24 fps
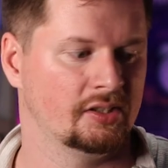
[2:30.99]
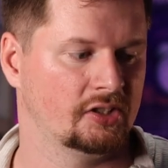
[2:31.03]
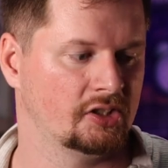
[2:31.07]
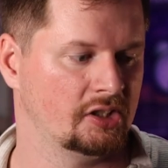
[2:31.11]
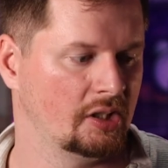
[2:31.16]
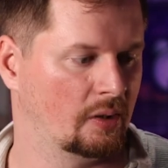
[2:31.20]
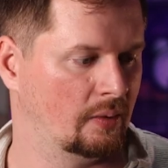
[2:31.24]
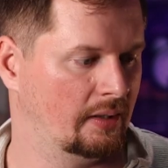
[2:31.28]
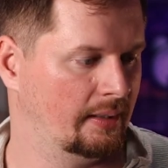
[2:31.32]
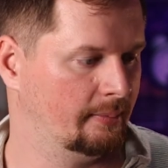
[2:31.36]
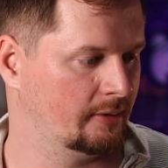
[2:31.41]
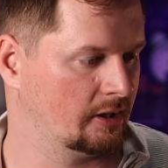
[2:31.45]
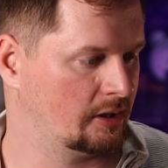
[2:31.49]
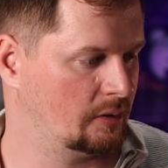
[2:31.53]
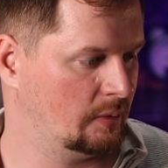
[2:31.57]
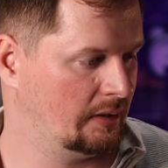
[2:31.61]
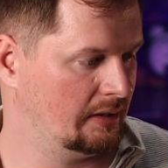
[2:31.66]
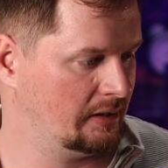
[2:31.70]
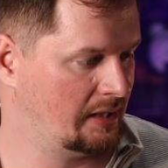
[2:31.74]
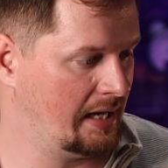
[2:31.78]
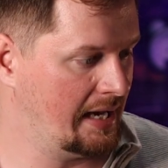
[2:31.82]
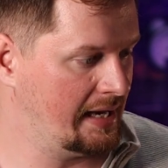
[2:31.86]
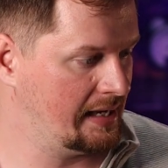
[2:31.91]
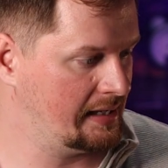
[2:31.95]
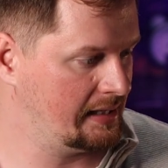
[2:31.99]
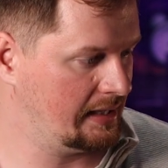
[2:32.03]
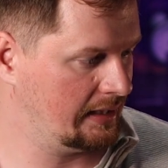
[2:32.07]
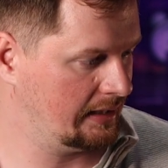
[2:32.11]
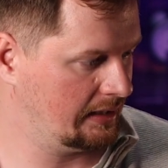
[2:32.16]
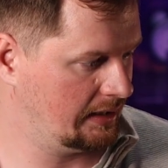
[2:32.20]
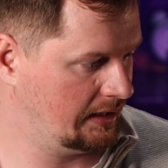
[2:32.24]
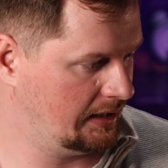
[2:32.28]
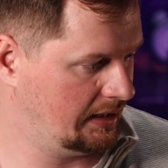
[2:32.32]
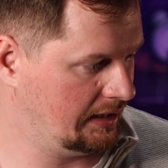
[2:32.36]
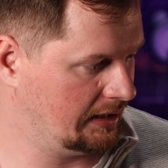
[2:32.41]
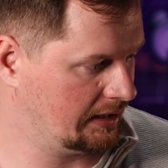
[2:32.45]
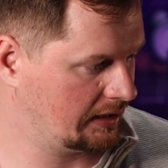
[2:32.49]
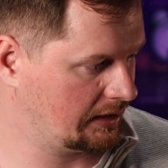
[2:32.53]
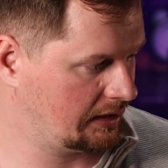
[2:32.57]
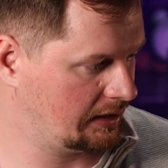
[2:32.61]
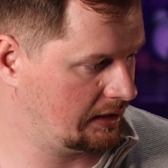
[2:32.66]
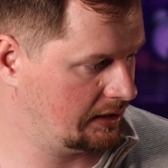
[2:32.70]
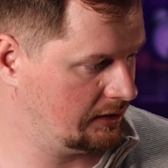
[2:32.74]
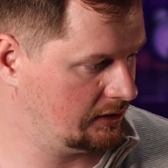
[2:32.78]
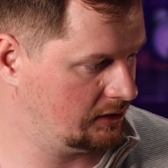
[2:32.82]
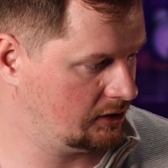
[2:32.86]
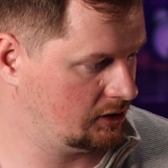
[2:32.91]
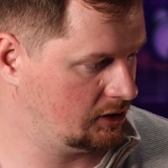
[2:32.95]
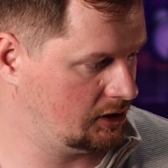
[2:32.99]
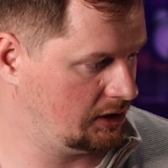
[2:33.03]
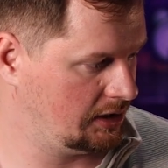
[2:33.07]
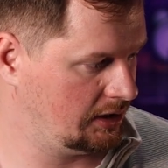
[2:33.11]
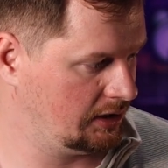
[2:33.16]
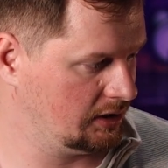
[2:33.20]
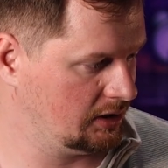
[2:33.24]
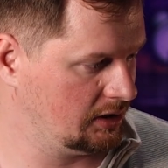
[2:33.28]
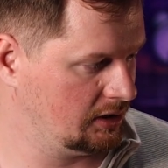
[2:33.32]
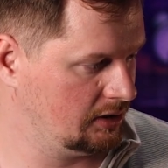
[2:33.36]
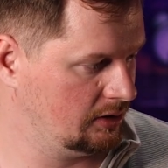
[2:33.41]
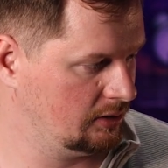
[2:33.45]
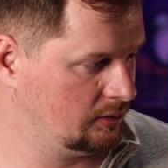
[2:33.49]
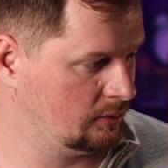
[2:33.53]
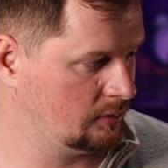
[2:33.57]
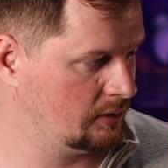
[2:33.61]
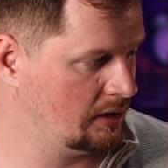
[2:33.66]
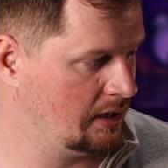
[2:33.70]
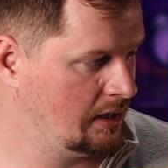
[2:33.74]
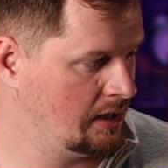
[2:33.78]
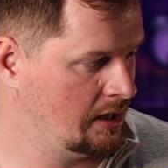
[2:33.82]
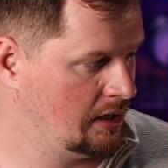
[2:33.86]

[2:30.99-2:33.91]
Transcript: So I'm gonna go ahead and hit continue.